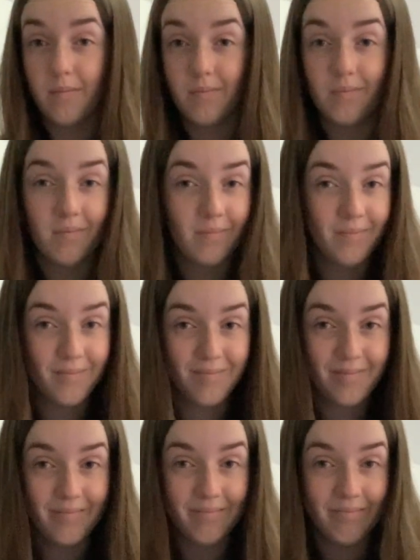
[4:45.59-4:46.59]

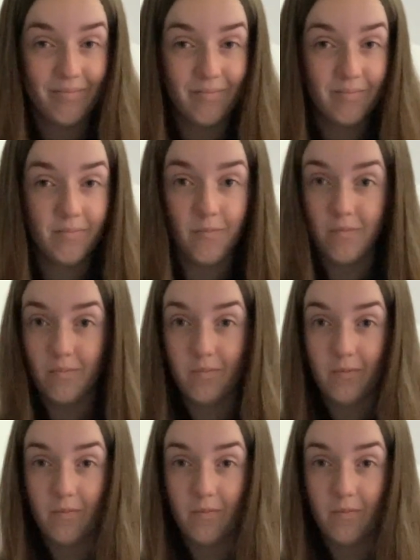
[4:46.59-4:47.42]
Nothing is said.